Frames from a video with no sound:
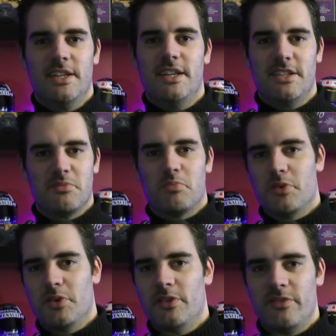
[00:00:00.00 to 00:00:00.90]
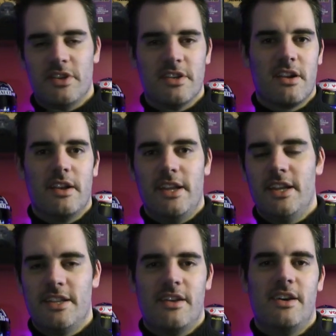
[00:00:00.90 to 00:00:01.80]
it's approved, that it's
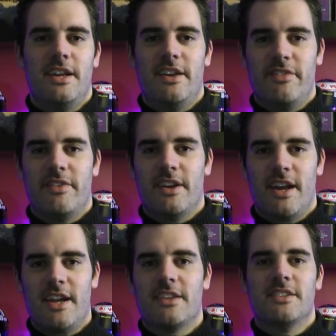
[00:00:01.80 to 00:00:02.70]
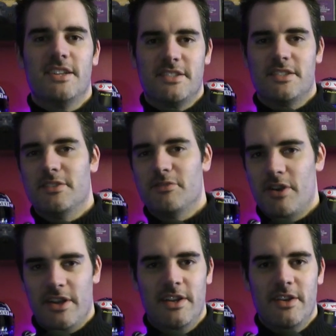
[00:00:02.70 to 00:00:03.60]
cleared, that I have access and the
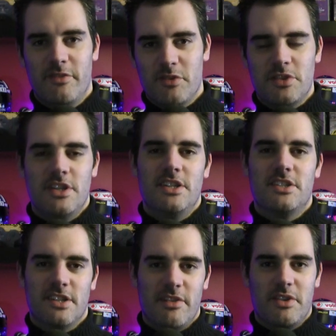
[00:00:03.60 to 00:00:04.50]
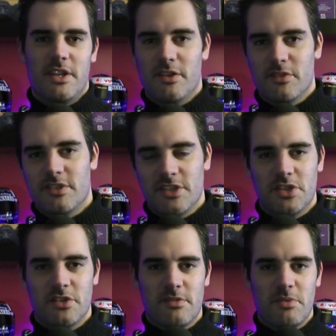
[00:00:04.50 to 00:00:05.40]
right footage and everything looks as it
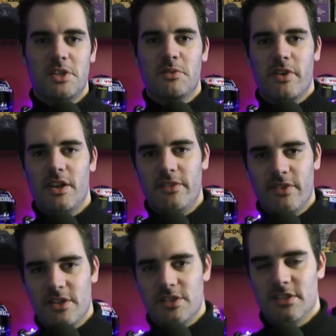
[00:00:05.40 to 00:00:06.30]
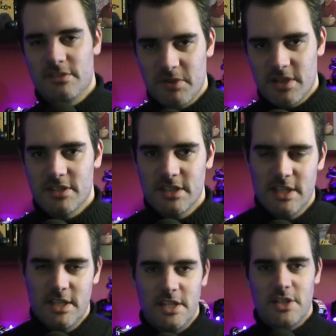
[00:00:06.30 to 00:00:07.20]
should, especially with early versions, because
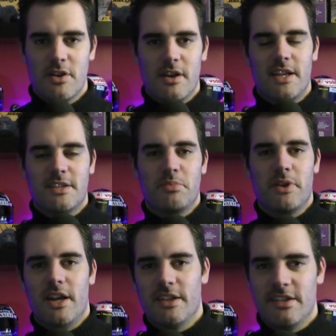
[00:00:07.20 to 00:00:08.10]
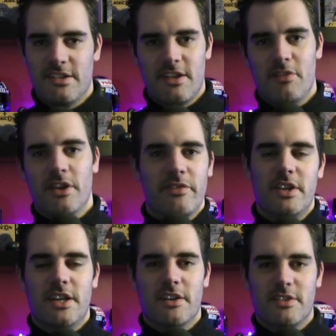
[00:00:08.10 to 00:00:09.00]
you're not allowed to put out necessarily a
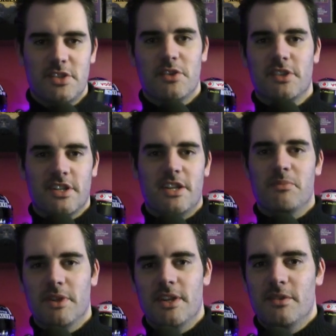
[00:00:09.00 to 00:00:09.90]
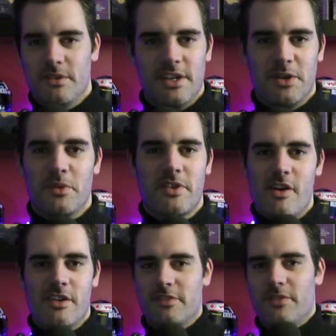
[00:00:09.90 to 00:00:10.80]
video that shows a game, with
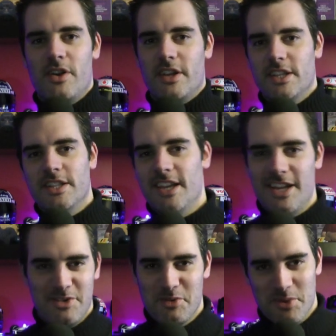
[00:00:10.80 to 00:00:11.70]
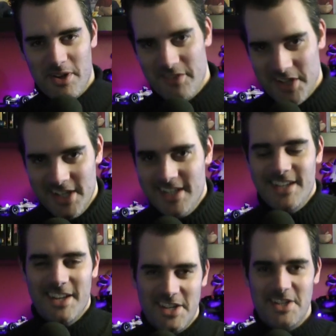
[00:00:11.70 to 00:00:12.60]
cars flying in the air or whatever.
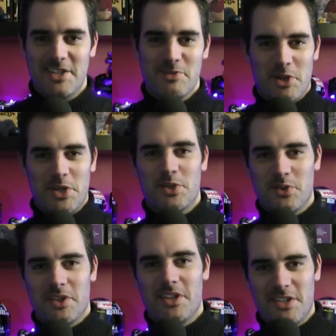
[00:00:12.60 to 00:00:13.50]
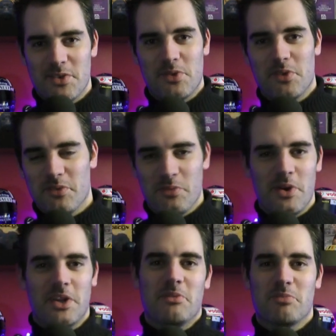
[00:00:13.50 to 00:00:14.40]
You need to make sure that it's all sort of
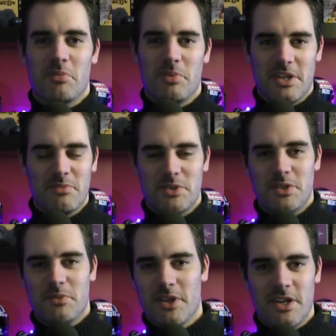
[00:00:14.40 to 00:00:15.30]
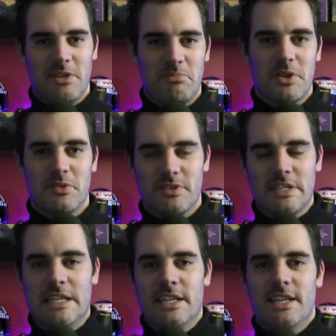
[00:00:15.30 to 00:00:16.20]
working properly, especially with early builds.
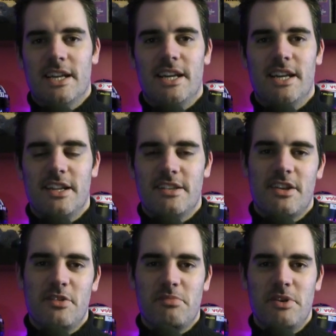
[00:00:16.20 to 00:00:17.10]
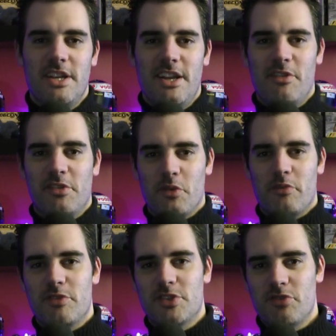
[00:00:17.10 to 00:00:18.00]
And so it's been a year of sort
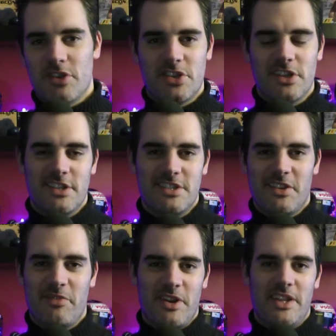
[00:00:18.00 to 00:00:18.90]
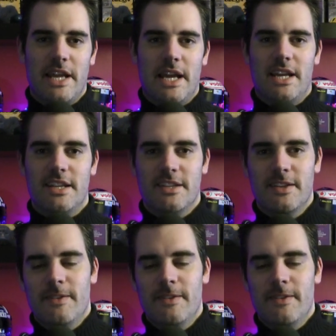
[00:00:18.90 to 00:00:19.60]
of restriction and stuff like that, and